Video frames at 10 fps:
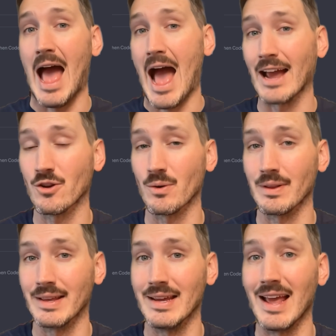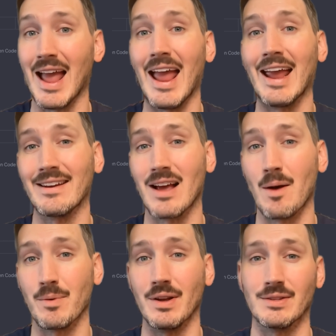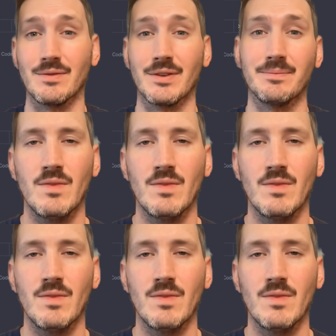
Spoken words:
accurately and comprehensively.